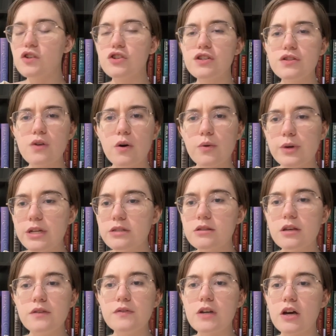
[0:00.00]
She's always
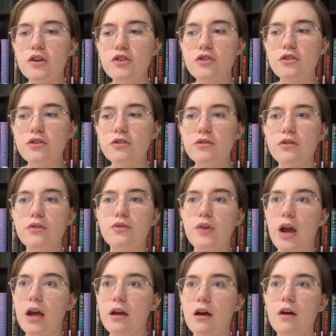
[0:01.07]
lived under the
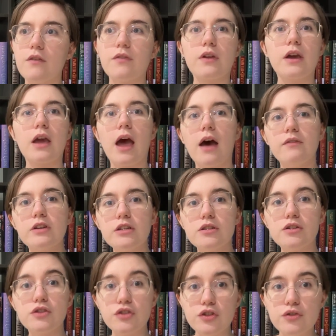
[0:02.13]
threat of like having
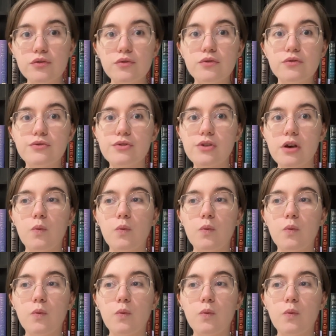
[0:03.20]
to choose